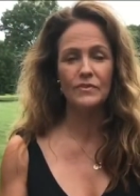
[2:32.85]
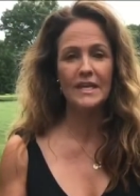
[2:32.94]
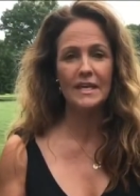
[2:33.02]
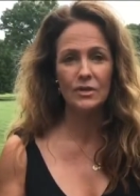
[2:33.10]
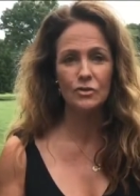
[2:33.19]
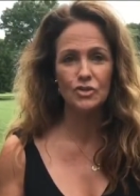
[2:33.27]
you have
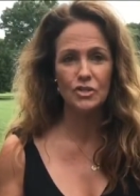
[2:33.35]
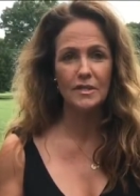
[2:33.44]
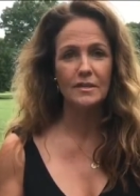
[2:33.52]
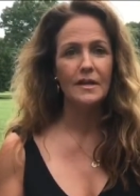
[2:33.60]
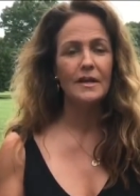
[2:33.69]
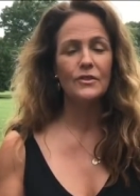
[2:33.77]
the
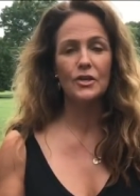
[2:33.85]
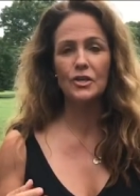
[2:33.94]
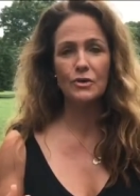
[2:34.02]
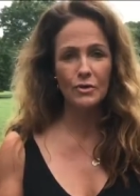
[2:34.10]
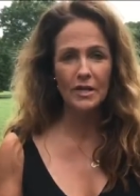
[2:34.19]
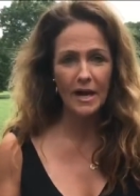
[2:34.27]
energy, the
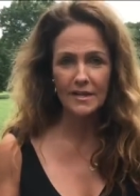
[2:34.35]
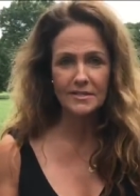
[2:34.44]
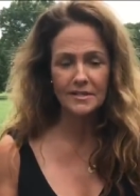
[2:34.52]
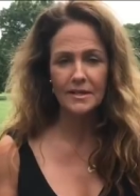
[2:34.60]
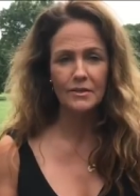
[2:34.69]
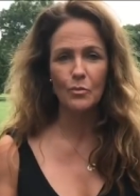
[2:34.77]

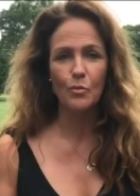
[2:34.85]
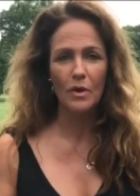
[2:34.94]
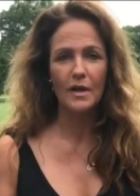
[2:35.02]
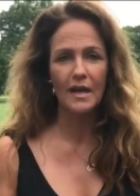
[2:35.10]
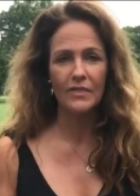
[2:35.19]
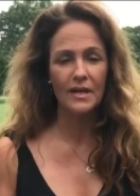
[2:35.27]
curiosity, the
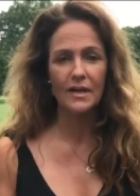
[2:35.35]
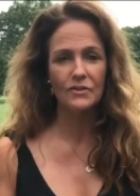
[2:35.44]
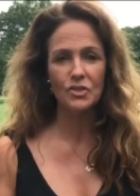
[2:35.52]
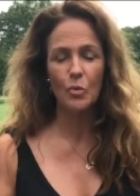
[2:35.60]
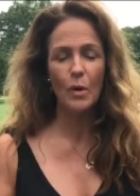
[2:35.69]
work ethic of a